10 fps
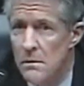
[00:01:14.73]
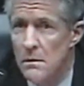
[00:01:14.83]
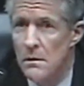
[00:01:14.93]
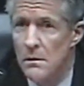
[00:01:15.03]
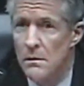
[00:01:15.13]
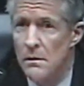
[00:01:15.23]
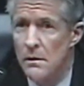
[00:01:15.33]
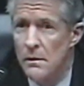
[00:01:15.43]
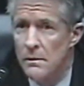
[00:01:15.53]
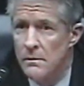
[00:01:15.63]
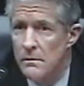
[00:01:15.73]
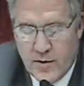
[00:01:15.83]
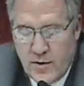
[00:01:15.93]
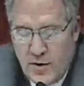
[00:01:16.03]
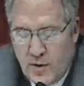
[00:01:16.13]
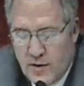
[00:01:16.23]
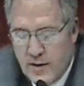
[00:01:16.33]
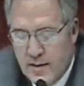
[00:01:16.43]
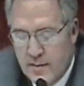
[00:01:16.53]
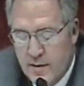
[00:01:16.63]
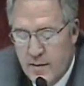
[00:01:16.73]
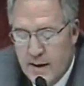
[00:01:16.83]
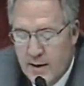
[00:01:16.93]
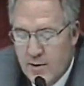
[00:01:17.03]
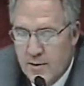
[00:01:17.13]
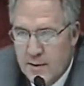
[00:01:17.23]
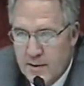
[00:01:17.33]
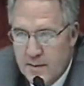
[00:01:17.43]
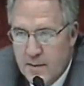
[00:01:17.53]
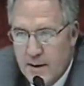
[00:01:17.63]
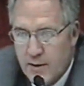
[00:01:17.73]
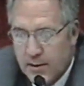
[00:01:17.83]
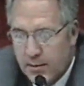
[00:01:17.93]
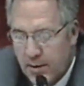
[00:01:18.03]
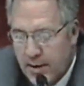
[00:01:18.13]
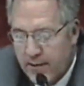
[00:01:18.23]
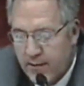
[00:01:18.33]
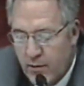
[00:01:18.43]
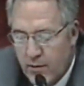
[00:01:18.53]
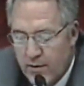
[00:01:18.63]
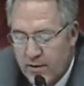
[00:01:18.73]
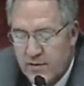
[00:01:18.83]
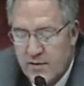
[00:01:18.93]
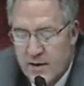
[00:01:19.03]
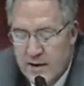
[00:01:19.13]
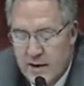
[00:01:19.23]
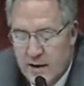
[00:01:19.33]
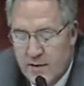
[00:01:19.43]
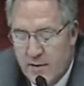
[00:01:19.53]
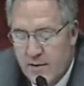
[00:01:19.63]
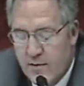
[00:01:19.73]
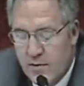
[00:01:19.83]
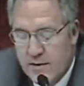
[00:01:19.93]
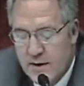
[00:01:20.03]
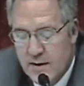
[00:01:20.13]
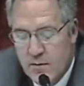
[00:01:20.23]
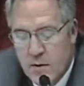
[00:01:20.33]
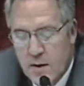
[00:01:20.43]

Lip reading: I'd like to follow up with you on the monitoring plan for this study, 3014.